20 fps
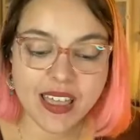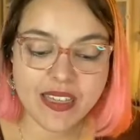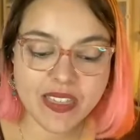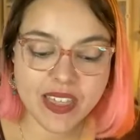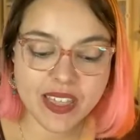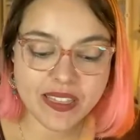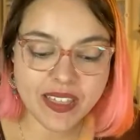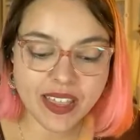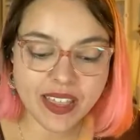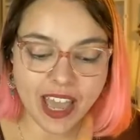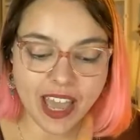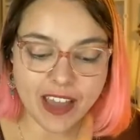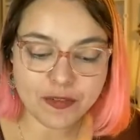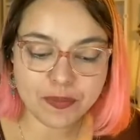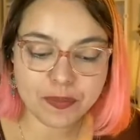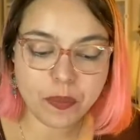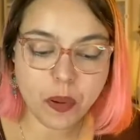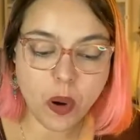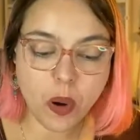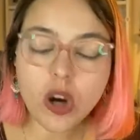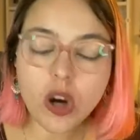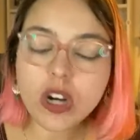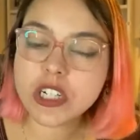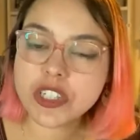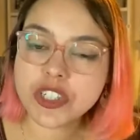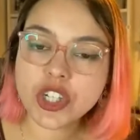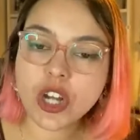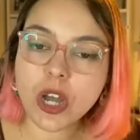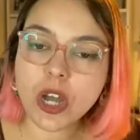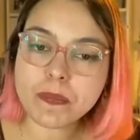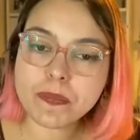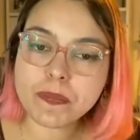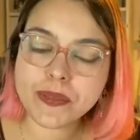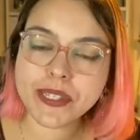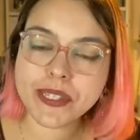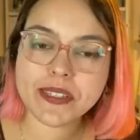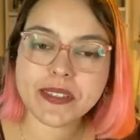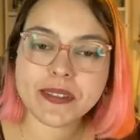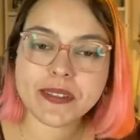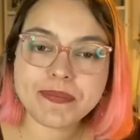then they have pork chops.
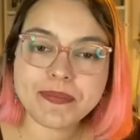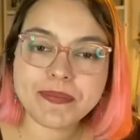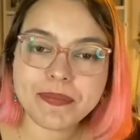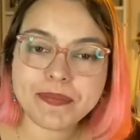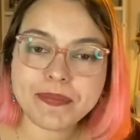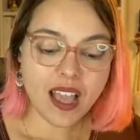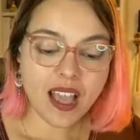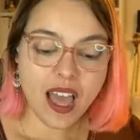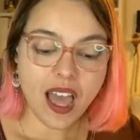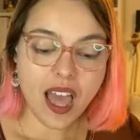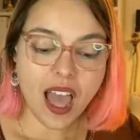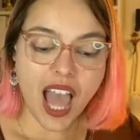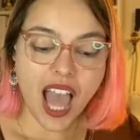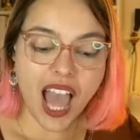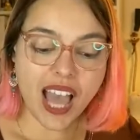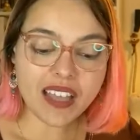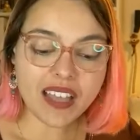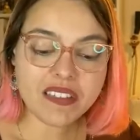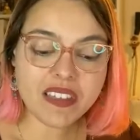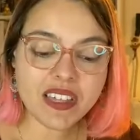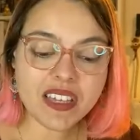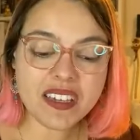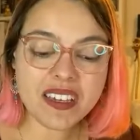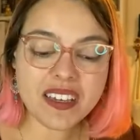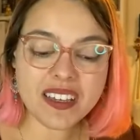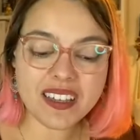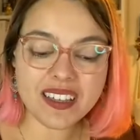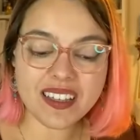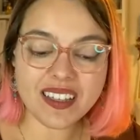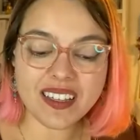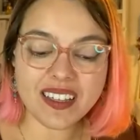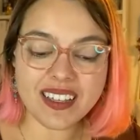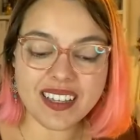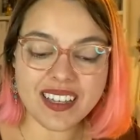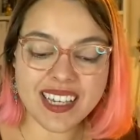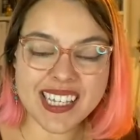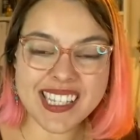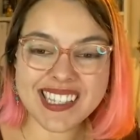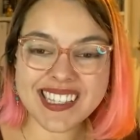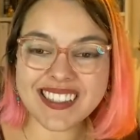I think
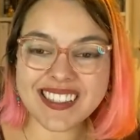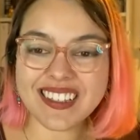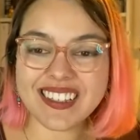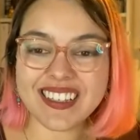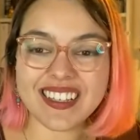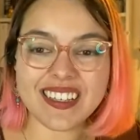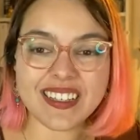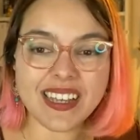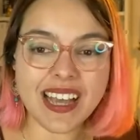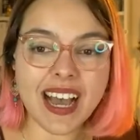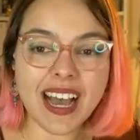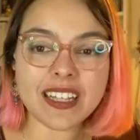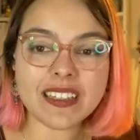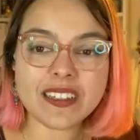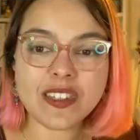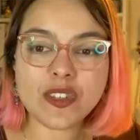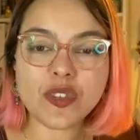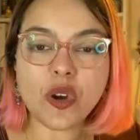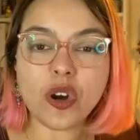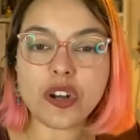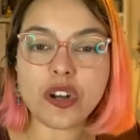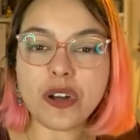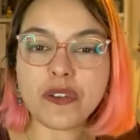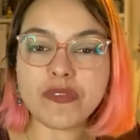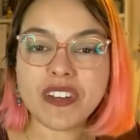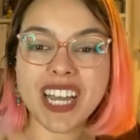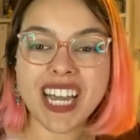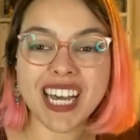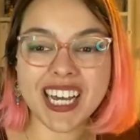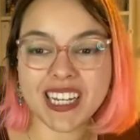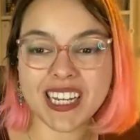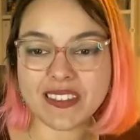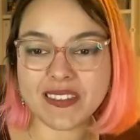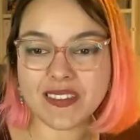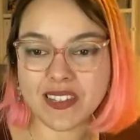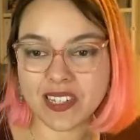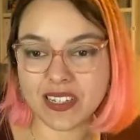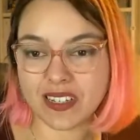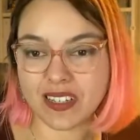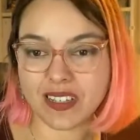it's a sort of cut.
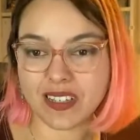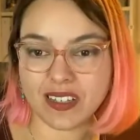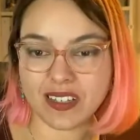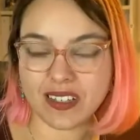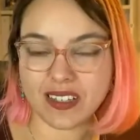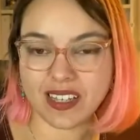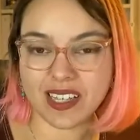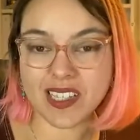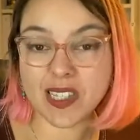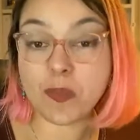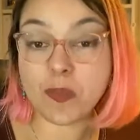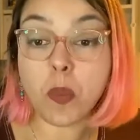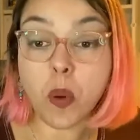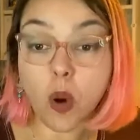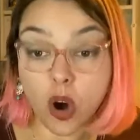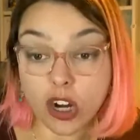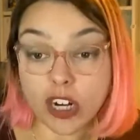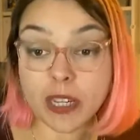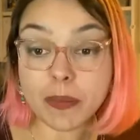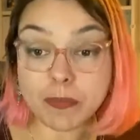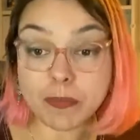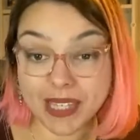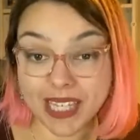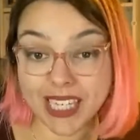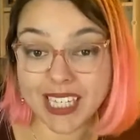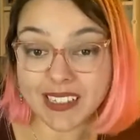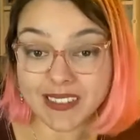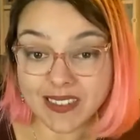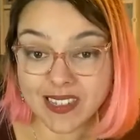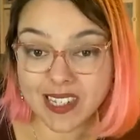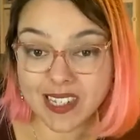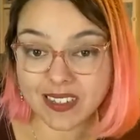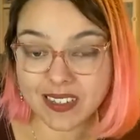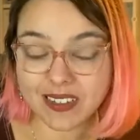It's pork meat,